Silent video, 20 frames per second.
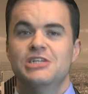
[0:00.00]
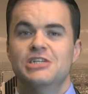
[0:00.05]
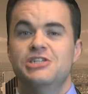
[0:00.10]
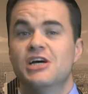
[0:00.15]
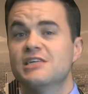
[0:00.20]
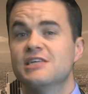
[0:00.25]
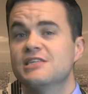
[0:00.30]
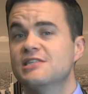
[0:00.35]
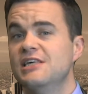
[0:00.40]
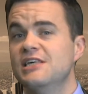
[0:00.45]

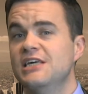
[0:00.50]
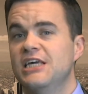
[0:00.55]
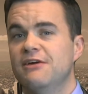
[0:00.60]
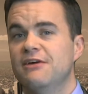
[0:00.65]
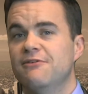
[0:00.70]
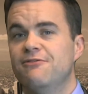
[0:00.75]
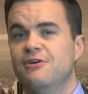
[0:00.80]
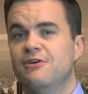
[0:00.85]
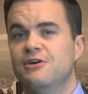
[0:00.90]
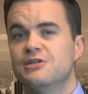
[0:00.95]
Just think,
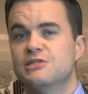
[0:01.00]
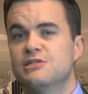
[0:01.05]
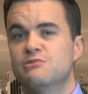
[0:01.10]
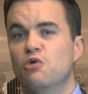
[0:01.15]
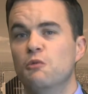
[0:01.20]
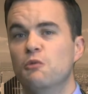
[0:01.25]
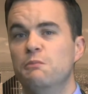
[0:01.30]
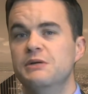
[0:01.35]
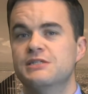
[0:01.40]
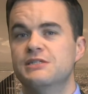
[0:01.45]
if
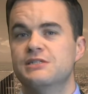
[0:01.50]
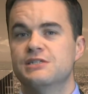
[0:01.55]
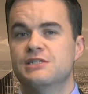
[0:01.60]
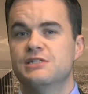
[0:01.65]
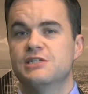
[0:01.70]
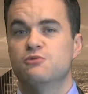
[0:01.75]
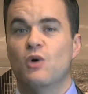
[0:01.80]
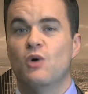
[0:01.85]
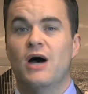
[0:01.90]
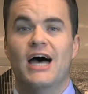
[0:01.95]
small
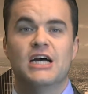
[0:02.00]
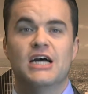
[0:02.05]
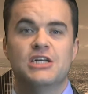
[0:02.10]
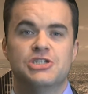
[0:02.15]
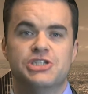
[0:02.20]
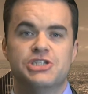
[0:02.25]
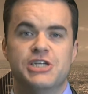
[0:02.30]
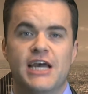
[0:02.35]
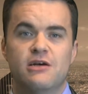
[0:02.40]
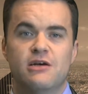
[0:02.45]
businesses were
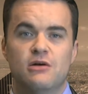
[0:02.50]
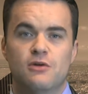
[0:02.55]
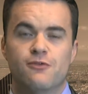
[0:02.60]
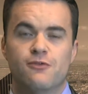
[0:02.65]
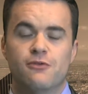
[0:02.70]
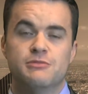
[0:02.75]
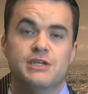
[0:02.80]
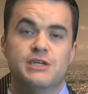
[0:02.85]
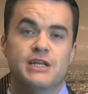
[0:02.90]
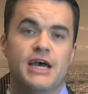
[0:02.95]
unshackled
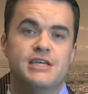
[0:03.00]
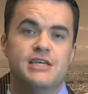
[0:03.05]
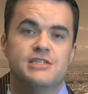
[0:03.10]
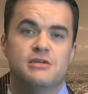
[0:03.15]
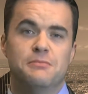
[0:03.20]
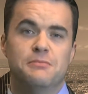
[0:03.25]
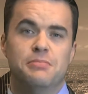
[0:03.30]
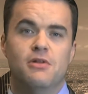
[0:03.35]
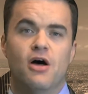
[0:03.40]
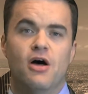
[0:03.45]
from today's
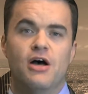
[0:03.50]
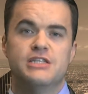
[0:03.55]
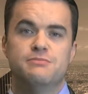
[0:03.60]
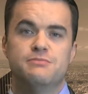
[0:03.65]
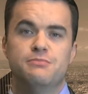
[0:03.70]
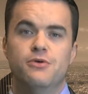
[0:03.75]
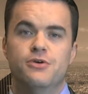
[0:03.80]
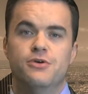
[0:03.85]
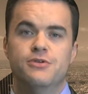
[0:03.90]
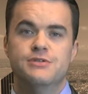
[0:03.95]
compliance
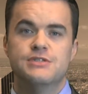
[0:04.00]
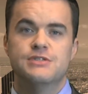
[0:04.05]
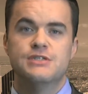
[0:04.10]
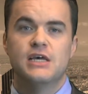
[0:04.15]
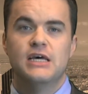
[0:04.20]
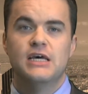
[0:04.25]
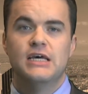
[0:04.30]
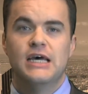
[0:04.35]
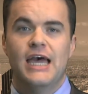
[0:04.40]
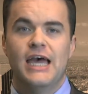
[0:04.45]
burdens,
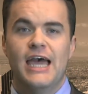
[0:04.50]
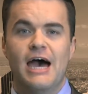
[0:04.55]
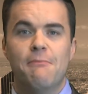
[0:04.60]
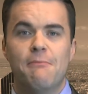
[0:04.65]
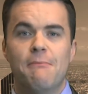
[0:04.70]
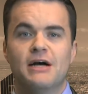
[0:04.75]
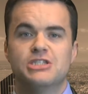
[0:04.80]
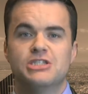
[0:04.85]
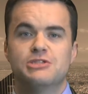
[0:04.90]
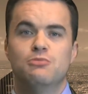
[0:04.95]
how
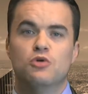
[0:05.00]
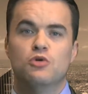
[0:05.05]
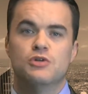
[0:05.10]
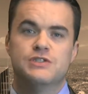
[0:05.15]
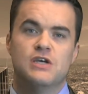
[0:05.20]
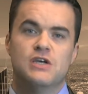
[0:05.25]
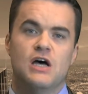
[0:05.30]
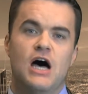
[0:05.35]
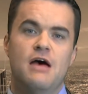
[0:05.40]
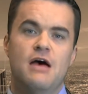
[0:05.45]
much more
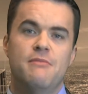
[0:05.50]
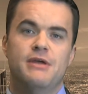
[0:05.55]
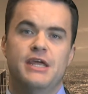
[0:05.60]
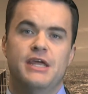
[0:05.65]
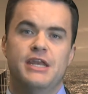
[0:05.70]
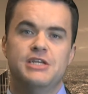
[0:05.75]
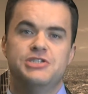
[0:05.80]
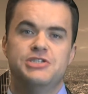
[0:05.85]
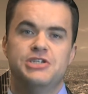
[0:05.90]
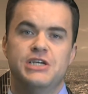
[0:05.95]
time and
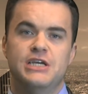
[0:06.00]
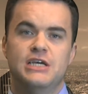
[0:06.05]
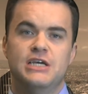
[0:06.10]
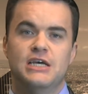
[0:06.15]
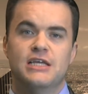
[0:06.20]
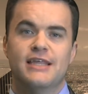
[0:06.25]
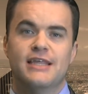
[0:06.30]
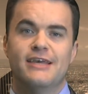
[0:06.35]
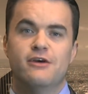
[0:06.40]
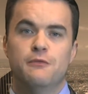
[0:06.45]
energy
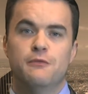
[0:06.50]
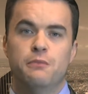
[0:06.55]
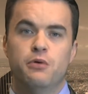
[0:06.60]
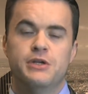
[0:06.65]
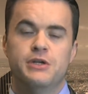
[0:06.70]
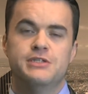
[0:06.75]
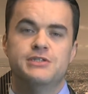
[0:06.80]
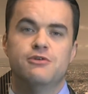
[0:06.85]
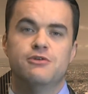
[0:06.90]
they could put into